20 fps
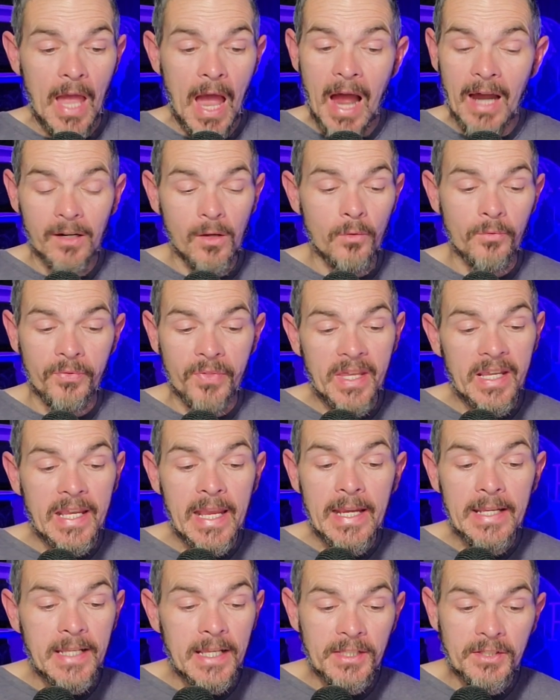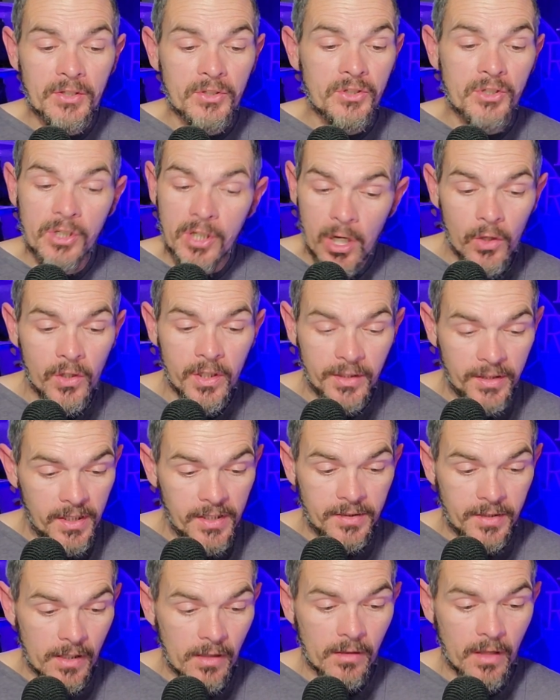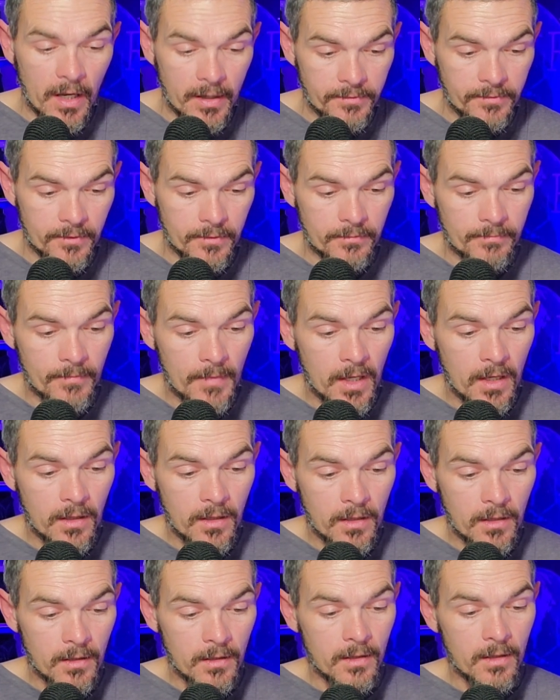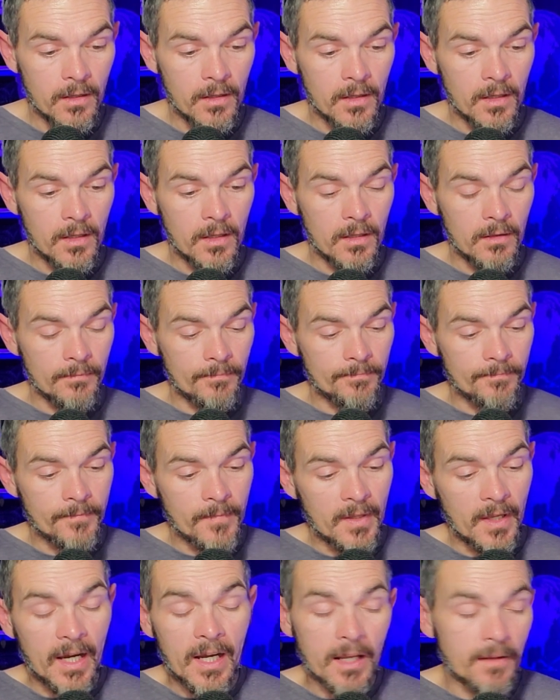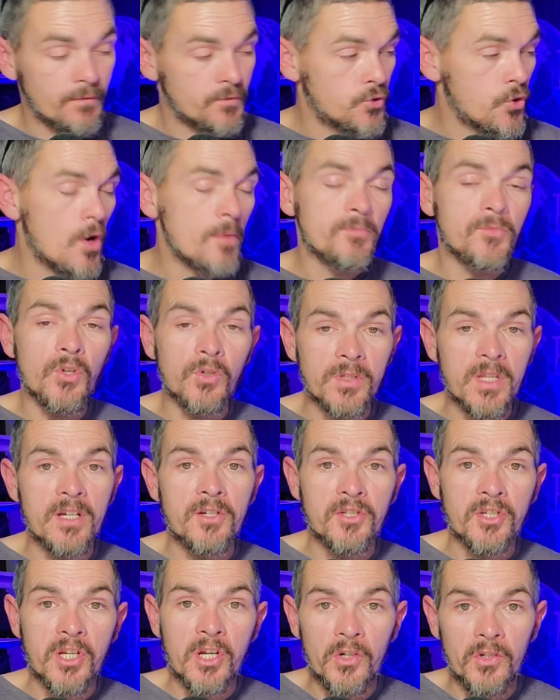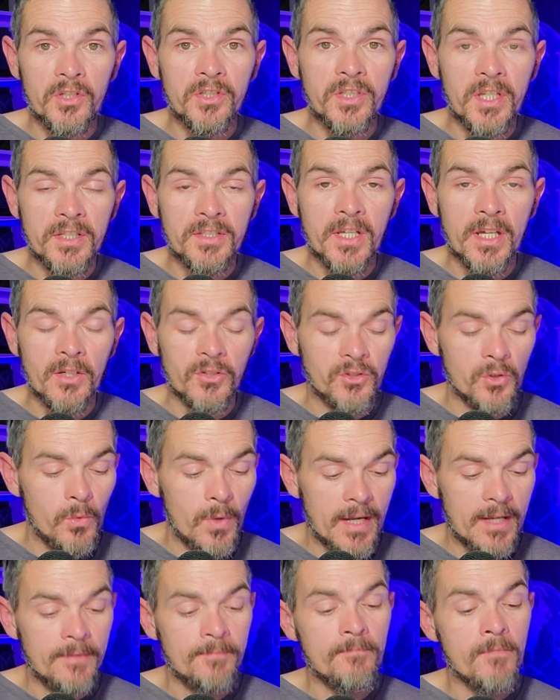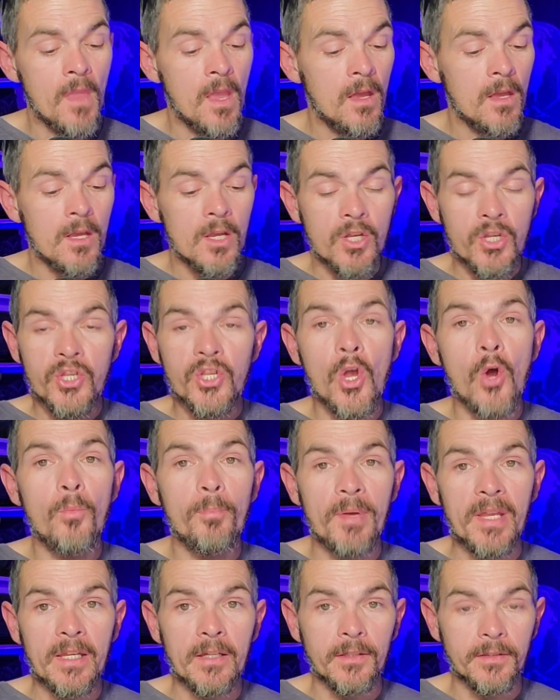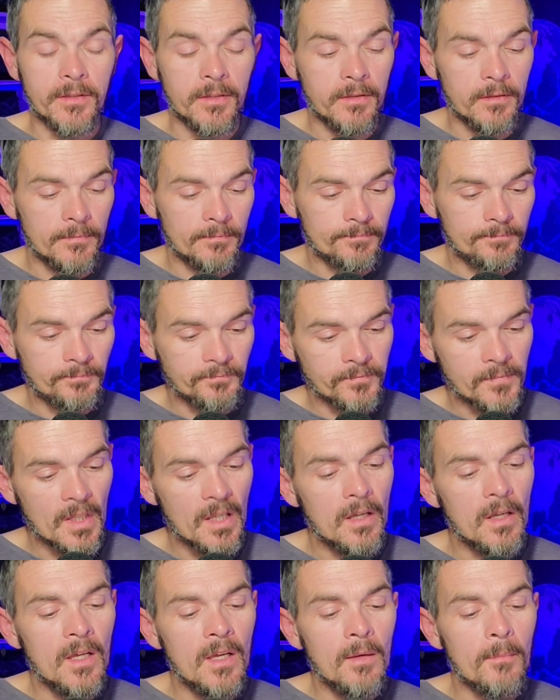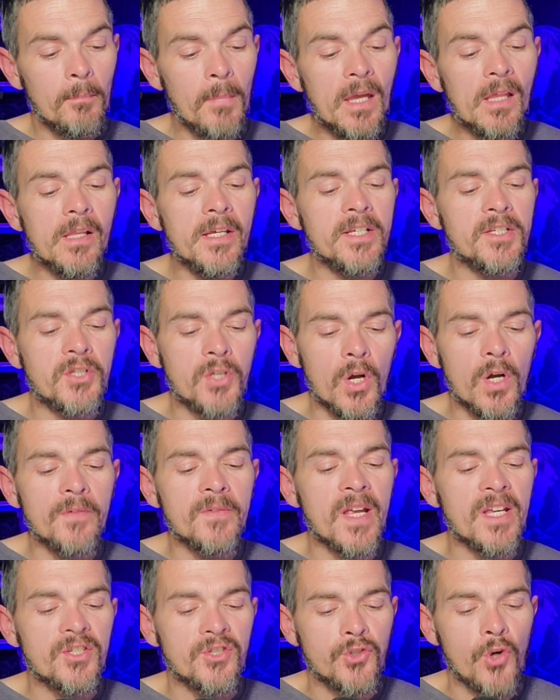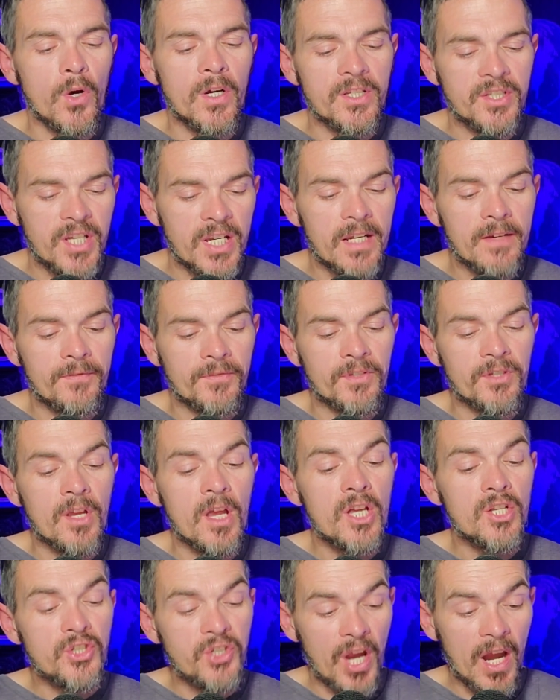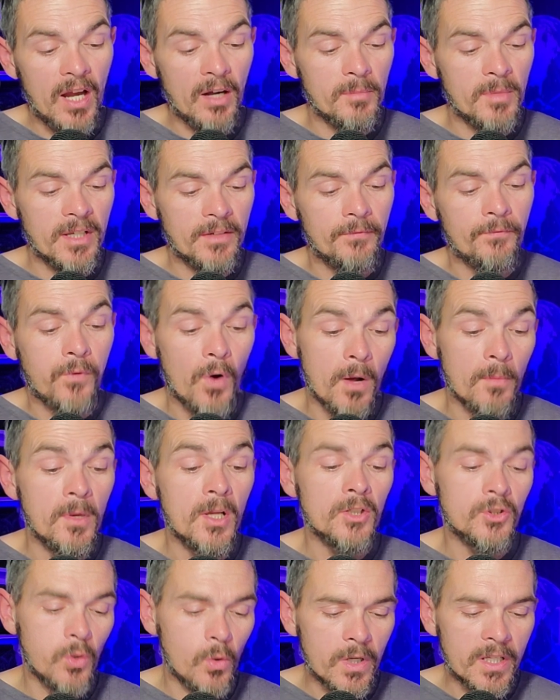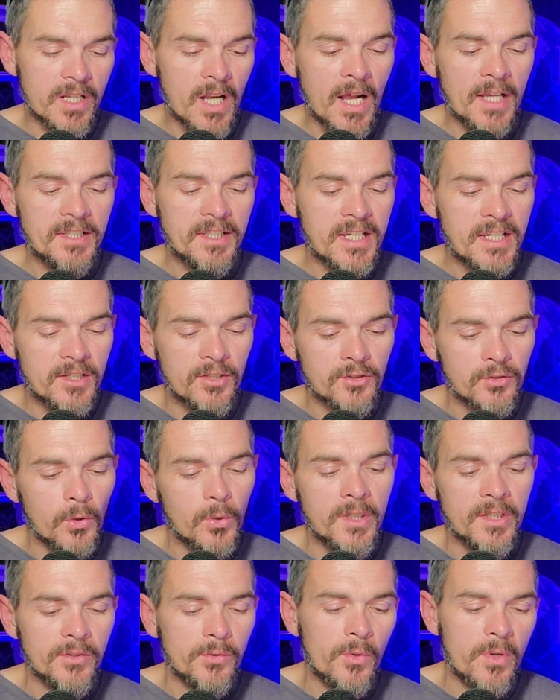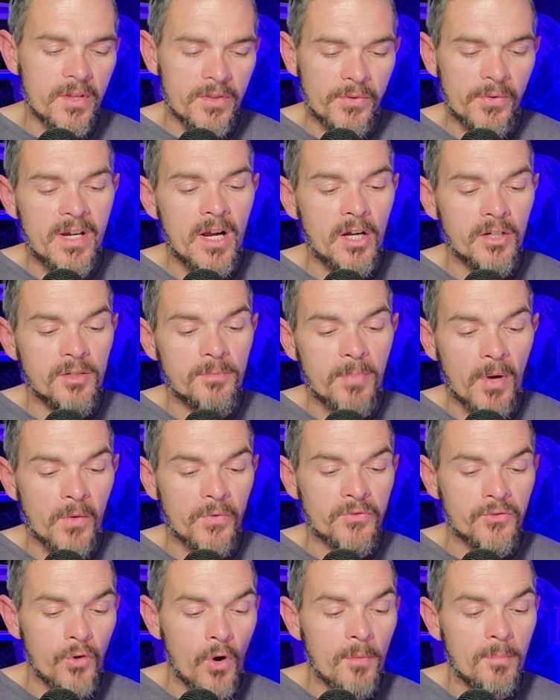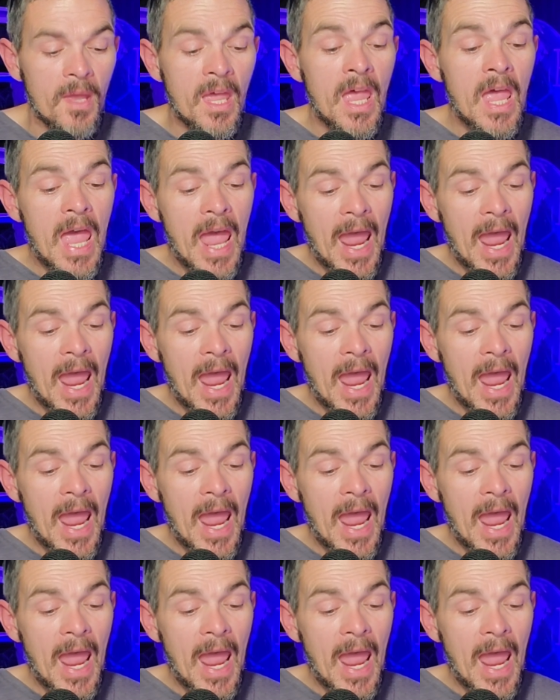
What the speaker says: I don't think he needs a security detail either. And if Trump took their security details away, so be it. Milley served as Joint Chiefs Chairman from 2019 to 2023 under both Trump